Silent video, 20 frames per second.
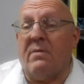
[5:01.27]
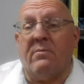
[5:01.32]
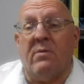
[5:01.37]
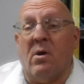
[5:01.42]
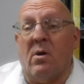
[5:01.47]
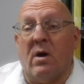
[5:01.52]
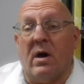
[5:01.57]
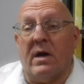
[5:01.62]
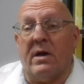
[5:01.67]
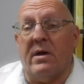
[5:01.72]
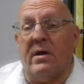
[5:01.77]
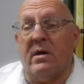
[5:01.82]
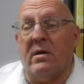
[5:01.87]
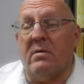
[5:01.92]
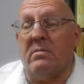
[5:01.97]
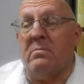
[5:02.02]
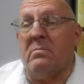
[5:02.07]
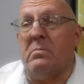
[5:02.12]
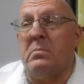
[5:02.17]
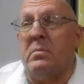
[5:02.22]
no idea.
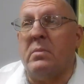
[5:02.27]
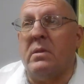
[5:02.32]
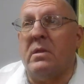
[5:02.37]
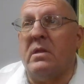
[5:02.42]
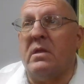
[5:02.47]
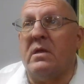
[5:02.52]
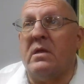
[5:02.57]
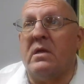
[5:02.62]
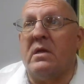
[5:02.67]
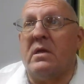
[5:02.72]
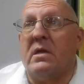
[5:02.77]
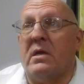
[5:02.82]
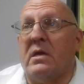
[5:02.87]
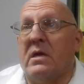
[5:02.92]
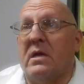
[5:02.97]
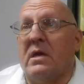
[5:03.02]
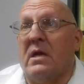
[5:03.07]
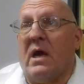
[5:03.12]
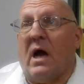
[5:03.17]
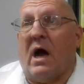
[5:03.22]

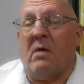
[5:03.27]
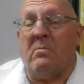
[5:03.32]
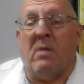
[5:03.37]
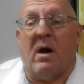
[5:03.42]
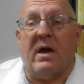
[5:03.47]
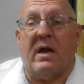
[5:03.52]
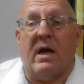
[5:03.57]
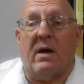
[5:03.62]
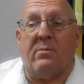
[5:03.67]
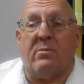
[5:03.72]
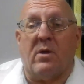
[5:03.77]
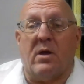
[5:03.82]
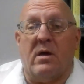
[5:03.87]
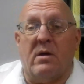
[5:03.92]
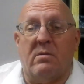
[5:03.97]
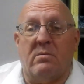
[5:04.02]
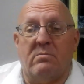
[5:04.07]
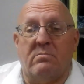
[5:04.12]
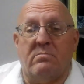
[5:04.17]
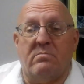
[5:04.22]
I might have to
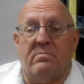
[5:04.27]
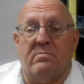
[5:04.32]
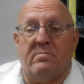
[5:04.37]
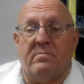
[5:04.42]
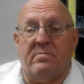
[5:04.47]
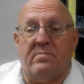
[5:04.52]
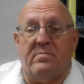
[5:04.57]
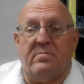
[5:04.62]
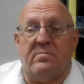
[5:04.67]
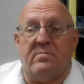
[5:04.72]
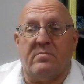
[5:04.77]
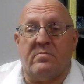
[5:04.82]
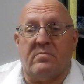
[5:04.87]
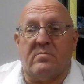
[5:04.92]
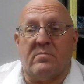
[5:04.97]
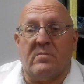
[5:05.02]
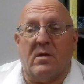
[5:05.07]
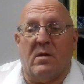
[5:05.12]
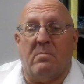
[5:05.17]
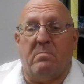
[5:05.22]

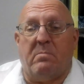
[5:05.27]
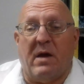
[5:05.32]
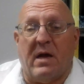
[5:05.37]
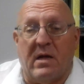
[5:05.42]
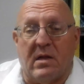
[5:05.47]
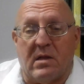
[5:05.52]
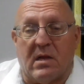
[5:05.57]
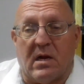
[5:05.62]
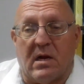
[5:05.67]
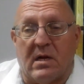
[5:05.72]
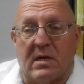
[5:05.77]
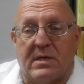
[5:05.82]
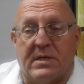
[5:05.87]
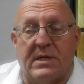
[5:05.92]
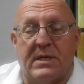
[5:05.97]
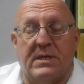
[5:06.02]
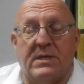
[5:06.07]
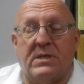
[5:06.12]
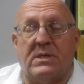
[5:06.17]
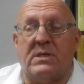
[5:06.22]
pay a little
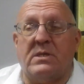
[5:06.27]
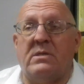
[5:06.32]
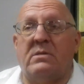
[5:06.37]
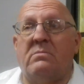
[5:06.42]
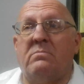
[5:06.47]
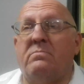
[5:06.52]
attention,